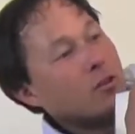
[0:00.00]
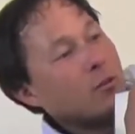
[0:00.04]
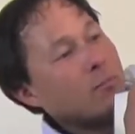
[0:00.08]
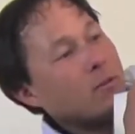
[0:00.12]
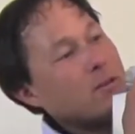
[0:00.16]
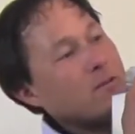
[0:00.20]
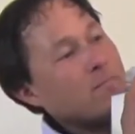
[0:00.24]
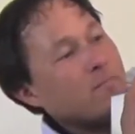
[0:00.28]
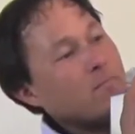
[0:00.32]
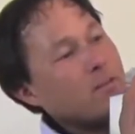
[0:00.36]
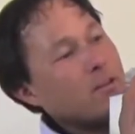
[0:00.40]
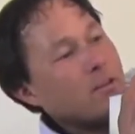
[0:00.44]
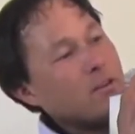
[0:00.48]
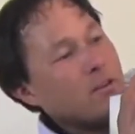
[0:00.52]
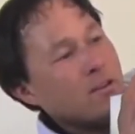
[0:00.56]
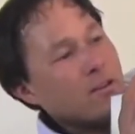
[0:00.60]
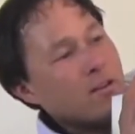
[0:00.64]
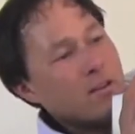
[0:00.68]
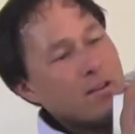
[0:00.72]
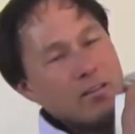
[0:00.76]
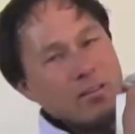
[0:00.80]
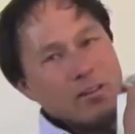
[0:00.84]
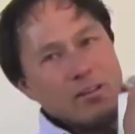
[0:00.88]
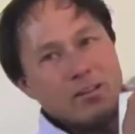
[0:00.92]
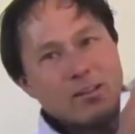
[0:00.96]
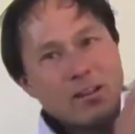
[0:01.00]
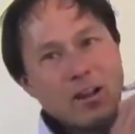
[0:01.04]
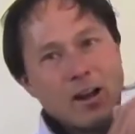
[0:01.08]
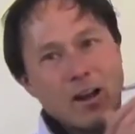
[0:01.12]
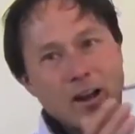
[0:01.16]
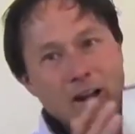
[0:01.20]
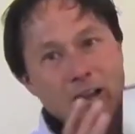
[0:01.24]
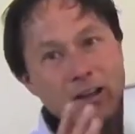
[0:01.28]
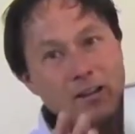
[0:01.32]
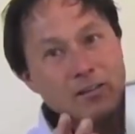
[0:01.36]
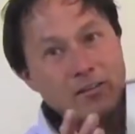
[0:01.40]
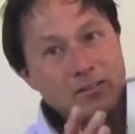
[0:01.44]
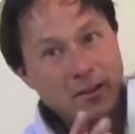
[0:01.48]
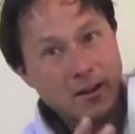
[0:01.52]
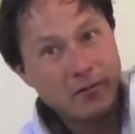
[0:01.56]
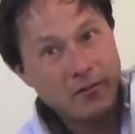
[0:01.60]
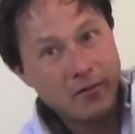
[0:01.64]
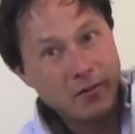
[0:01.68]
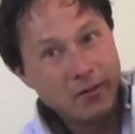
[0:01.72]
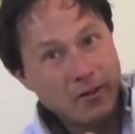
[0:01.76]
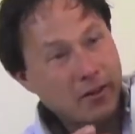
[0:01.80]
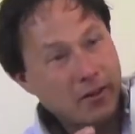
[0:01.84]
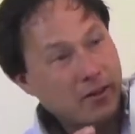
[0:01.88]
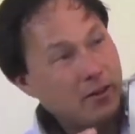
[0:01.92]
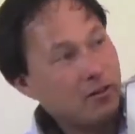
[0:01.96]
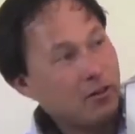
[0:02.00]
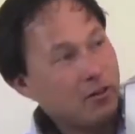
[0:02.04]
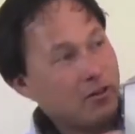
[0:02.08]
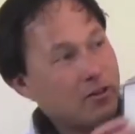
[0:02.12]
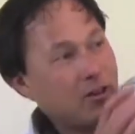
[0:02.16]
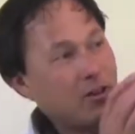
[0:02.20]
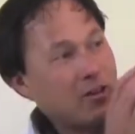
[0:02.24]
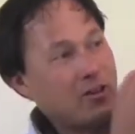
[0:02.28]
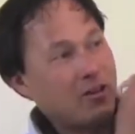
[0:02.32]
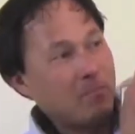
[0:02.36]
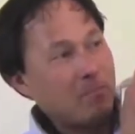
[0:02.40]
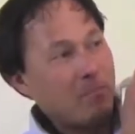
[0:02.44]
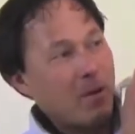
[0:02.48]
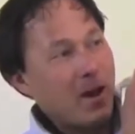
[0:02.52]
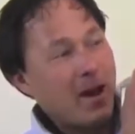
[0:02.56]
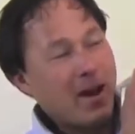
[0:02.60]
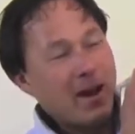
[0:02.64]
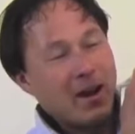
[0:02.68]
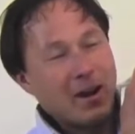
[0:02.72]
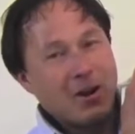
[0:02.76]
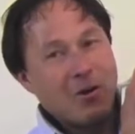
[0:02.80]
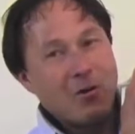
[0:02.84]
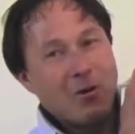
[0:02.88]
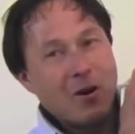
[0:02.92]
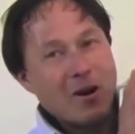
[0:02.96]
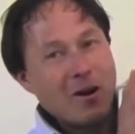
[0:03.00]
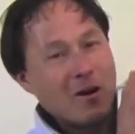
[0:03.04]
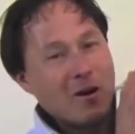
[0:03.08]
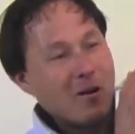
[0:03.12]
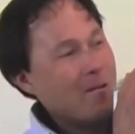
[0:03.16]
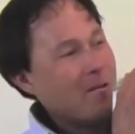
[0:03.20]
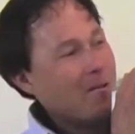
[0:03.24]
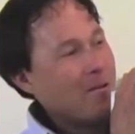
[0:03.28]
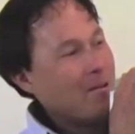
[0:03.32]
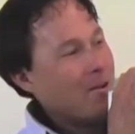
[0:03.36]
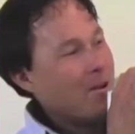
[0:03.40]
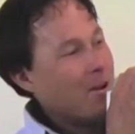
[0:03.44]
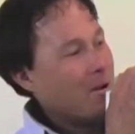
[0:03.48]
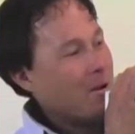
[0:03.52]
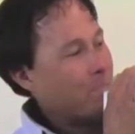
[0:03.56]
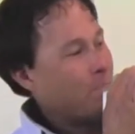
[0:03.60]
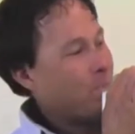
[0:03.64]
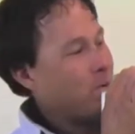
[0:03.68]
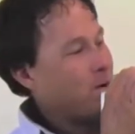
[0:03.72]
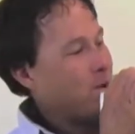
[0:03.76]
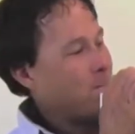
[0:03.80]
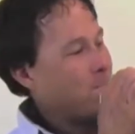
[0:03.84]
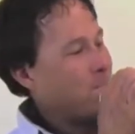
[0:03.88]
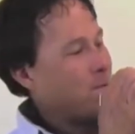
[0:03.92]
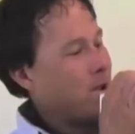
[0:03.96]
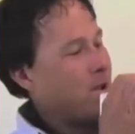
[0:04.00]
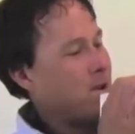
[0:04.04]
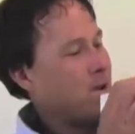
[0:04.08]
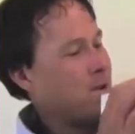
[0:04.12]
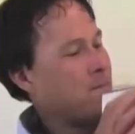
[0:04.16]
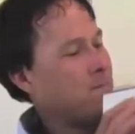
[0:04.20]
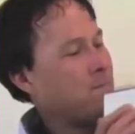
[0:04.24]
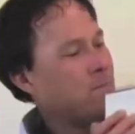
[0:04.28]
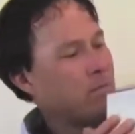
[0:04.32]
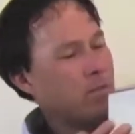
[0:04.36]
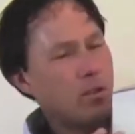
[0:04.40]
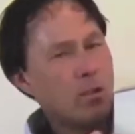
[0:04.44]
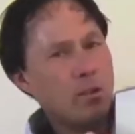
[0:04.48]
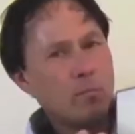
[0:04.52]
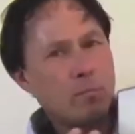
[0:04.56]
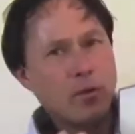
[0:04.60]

I mean, this guy definitely, it'll set you back quite a pretty penny.